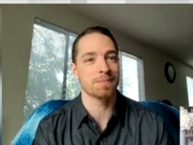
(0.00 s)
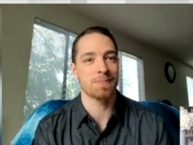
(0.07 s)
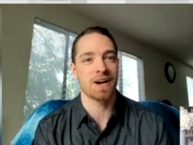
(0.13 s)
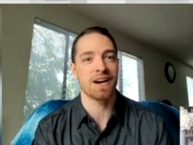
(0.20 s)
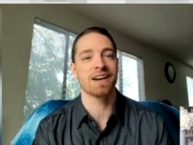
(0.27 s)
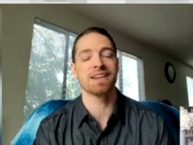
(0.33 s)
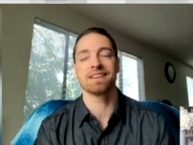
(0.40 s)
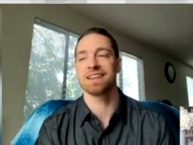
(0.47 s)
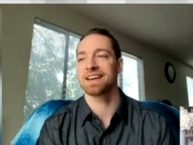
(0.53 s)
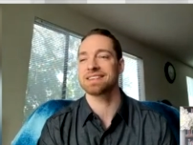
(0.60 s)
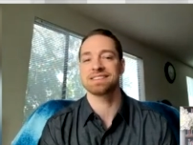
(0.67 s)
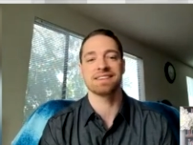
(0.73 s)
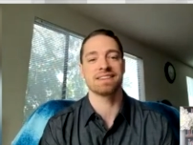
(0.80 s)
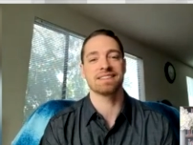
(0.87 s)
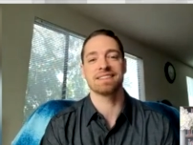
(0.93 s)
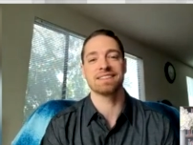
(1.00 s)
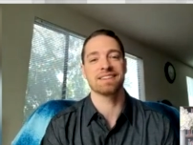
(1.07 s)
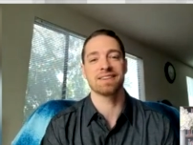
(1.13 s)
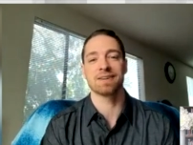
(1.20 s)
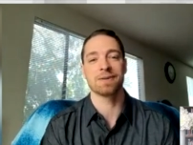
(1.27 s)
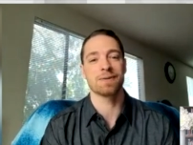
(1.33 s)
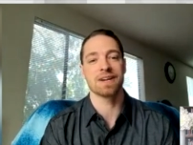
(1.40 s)
mind that, that you
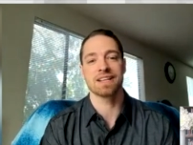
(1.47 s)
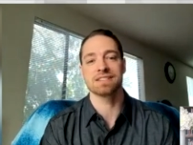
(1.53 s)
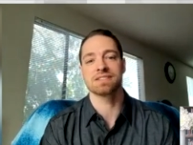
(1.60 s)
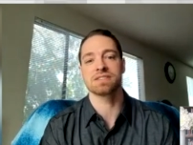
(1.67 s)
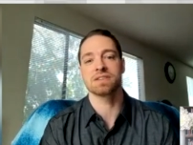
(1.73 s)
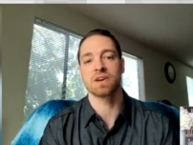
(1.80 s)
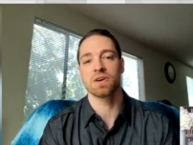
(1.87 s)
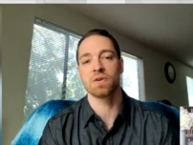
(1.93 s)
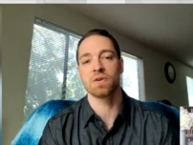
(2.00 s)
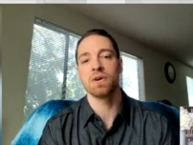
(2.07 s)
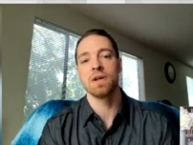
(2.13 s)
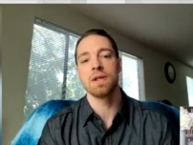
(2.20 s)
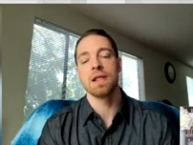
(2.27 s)
know. And so